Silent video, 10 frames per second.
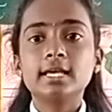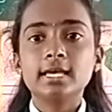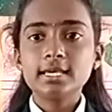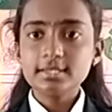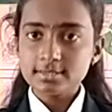
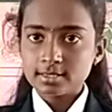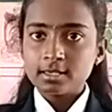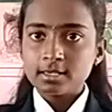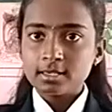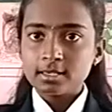Is
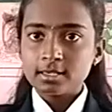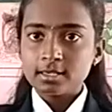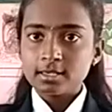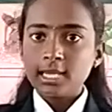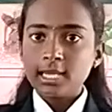in
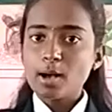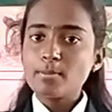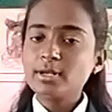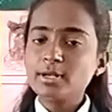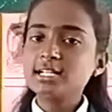
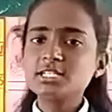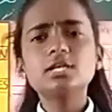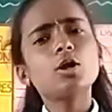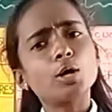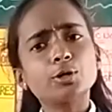permaculture
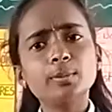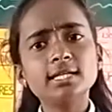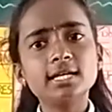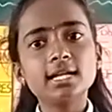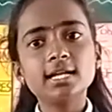automatically